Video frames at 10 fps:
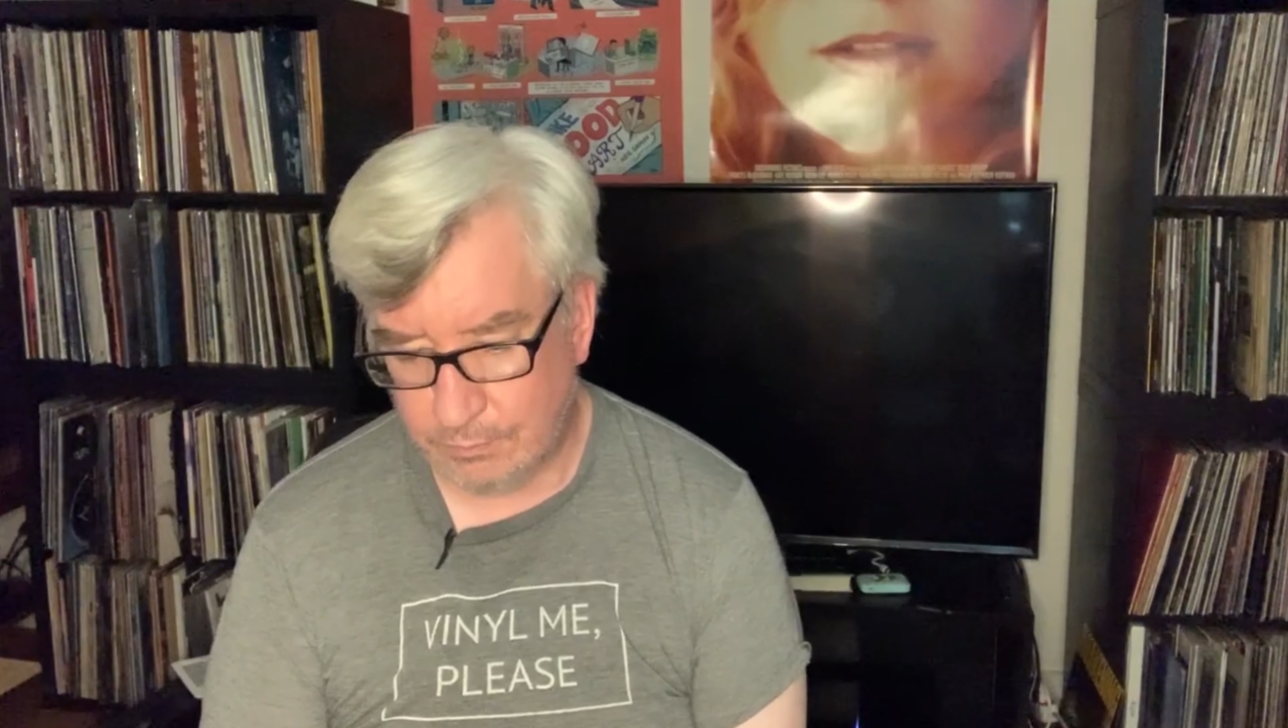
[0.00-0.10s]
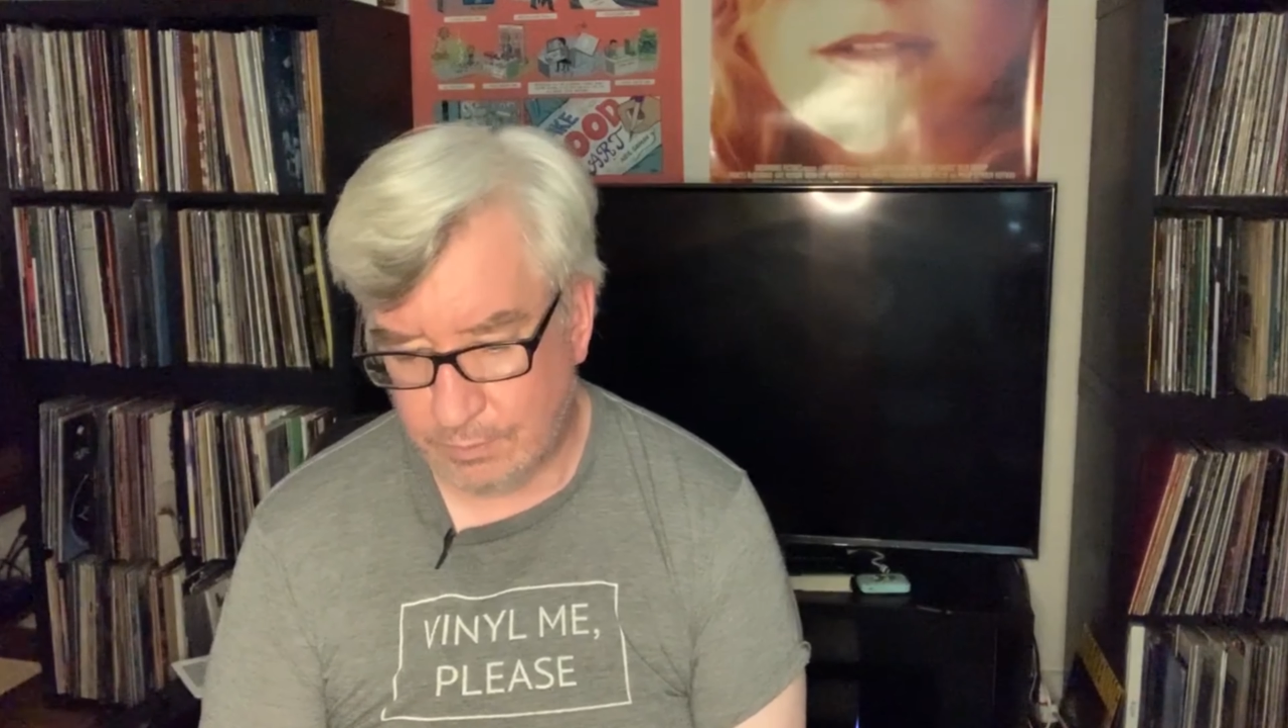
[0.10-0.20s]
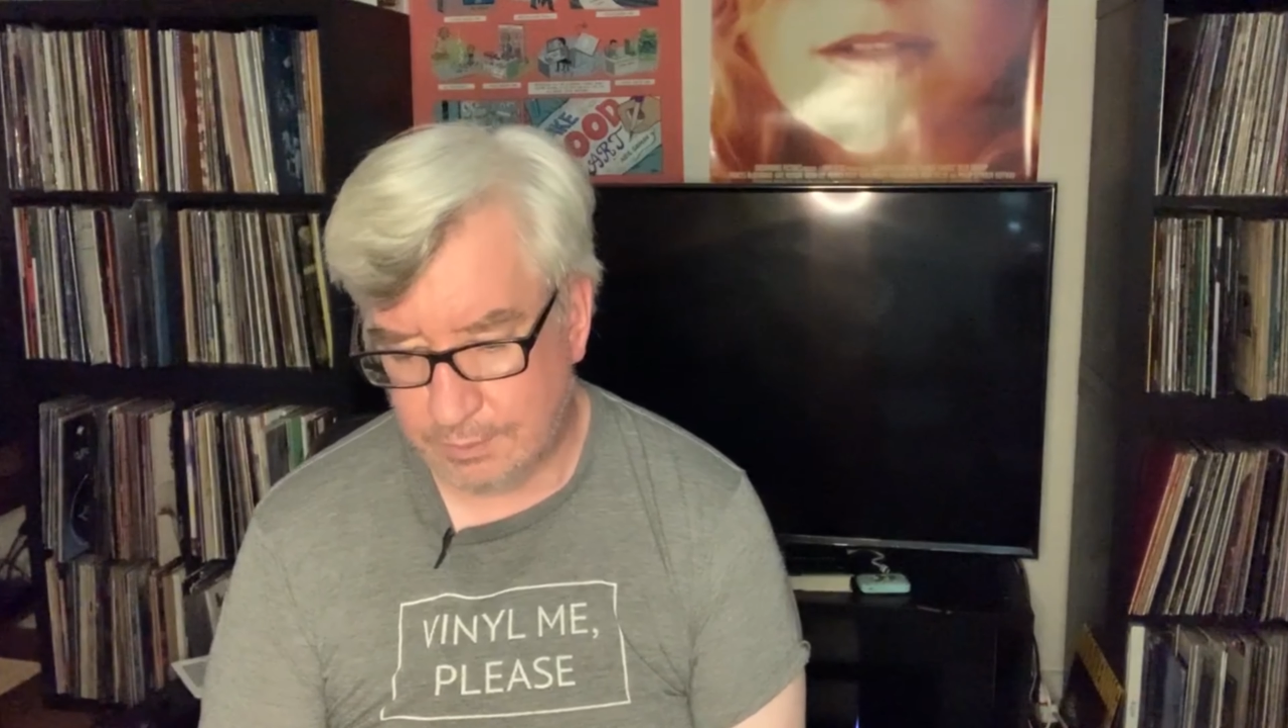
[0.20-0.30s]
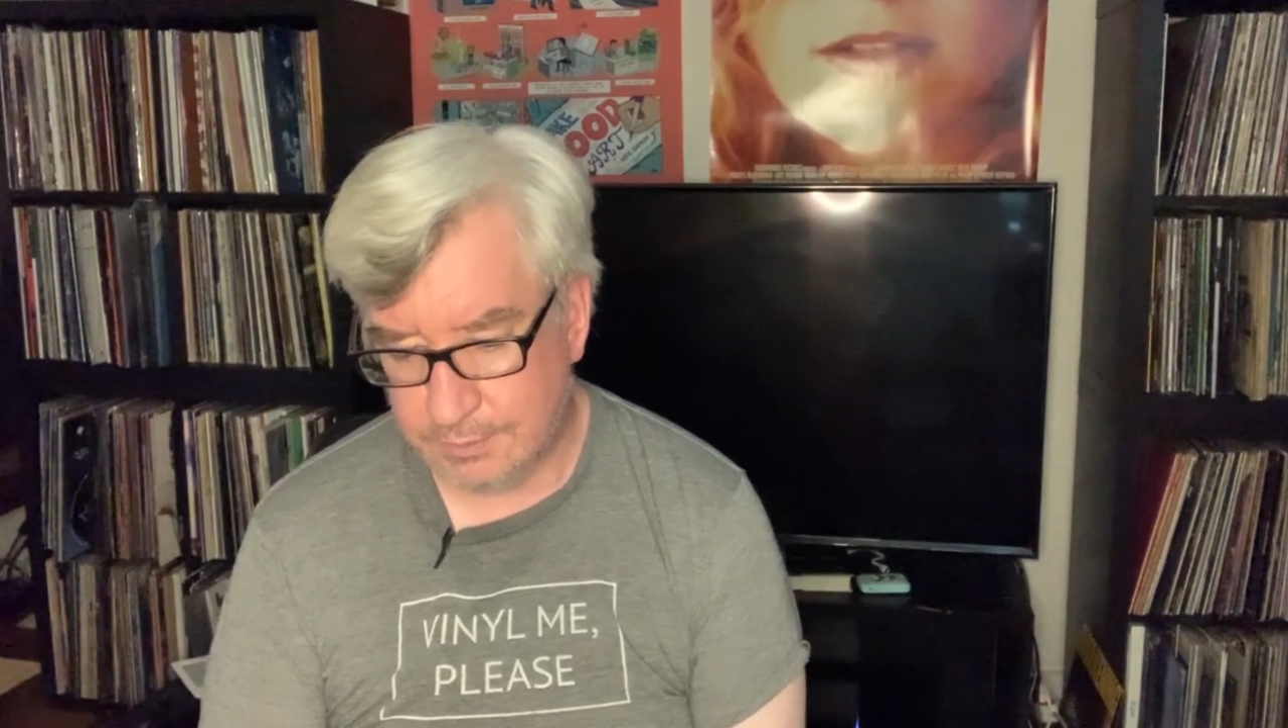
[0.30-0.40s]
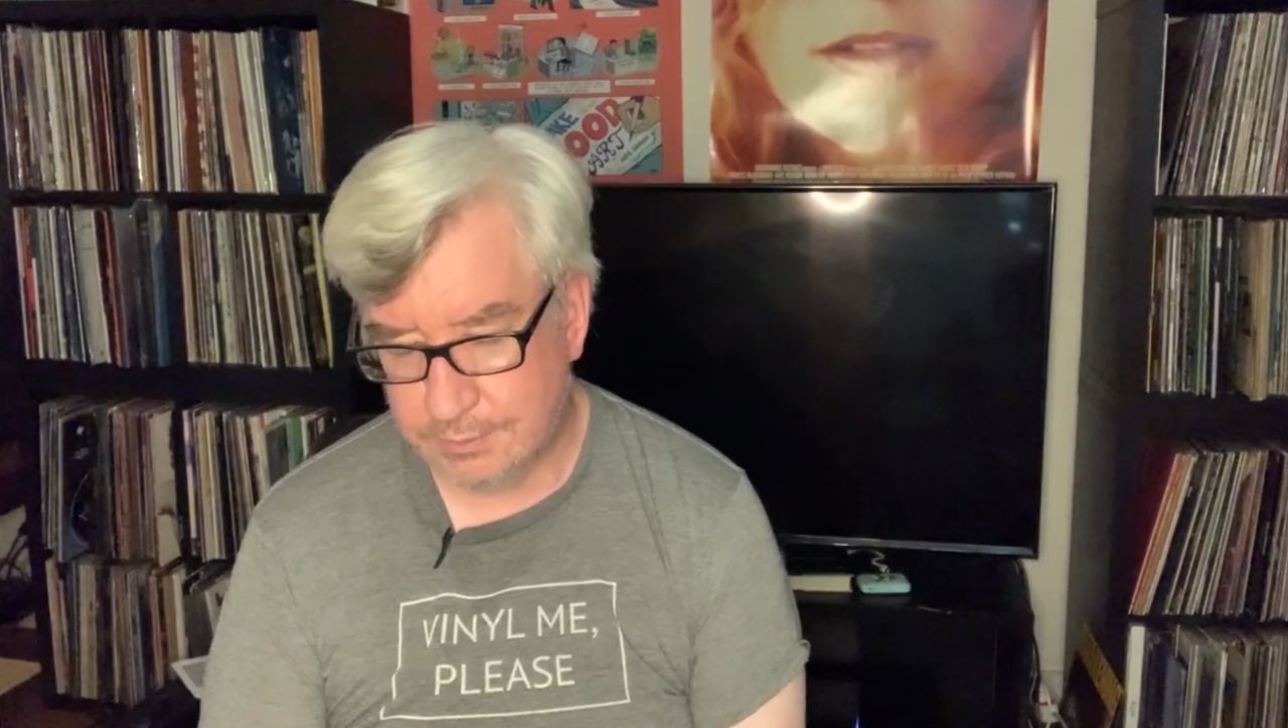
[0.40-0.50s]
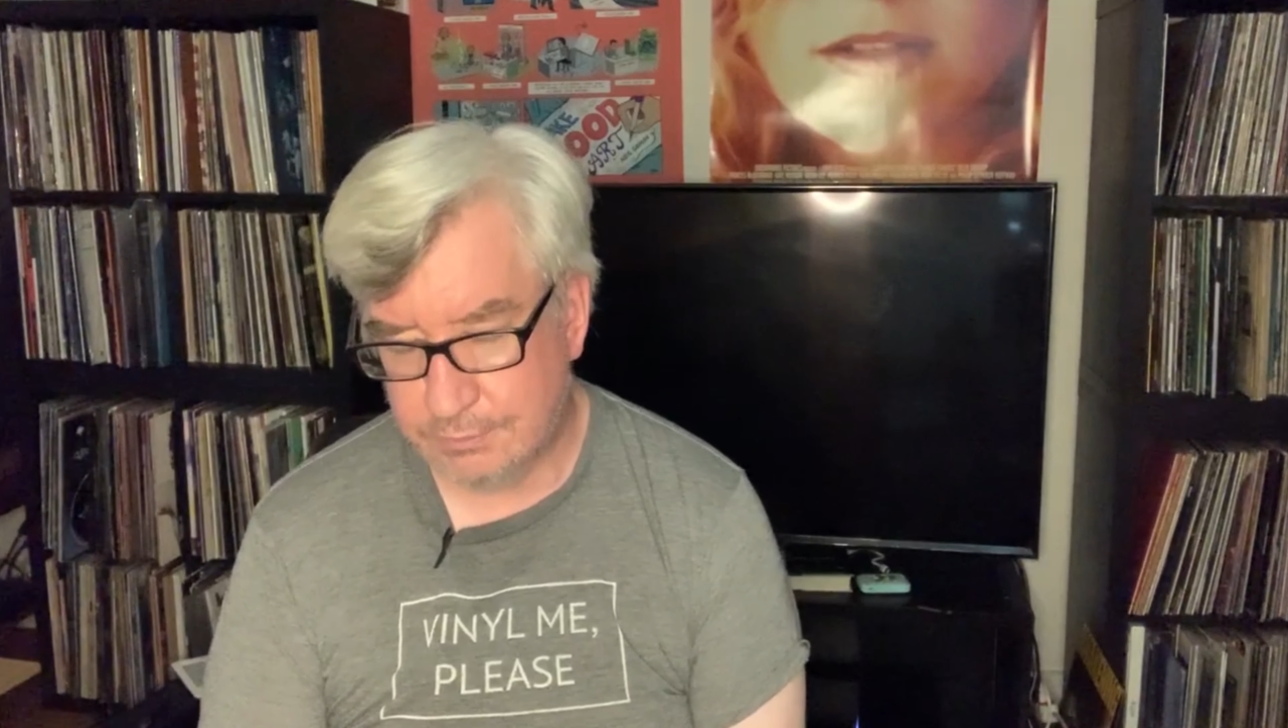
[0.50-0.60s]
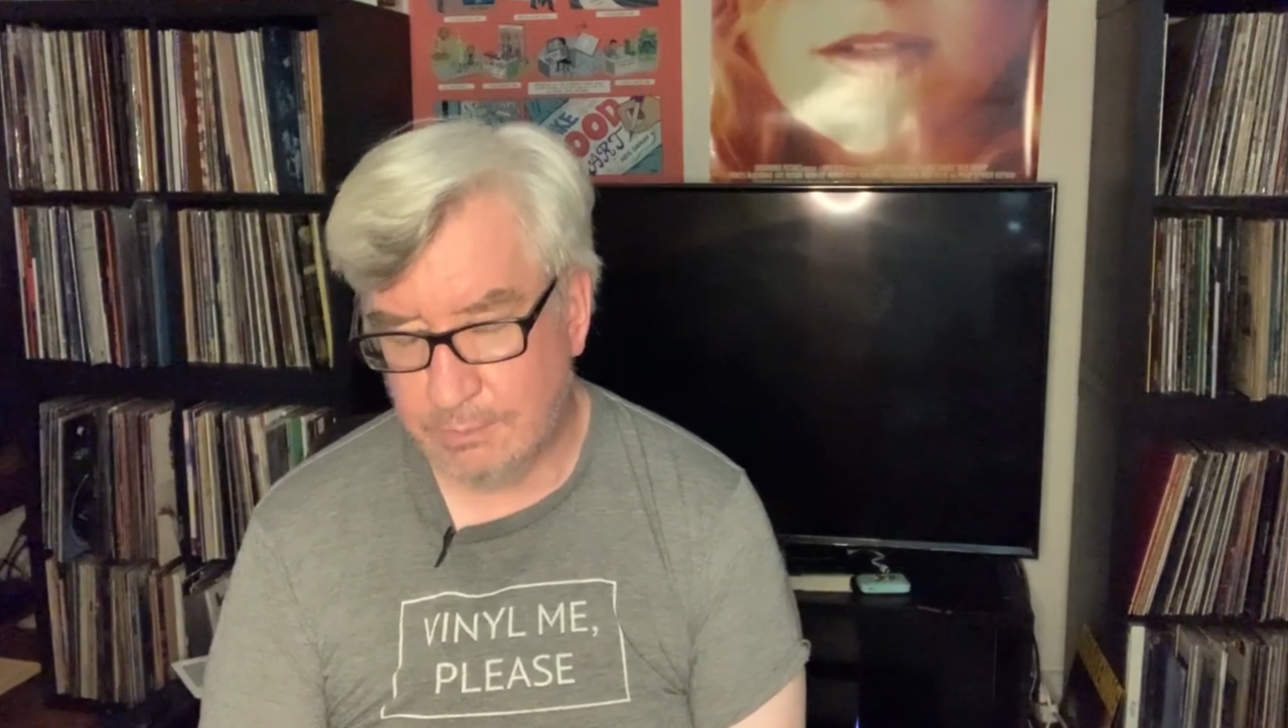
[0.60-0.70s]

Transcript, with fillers: was